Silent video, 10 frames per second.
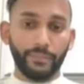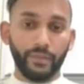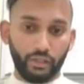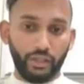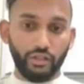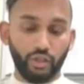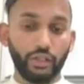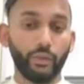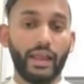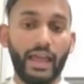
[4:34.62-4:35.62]
cholesterol.
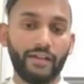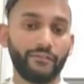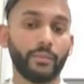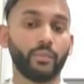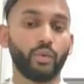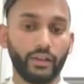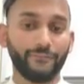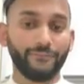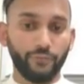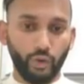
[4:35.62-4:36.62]
You want to have it more than
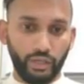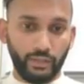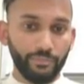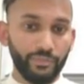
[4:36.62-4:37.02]
40.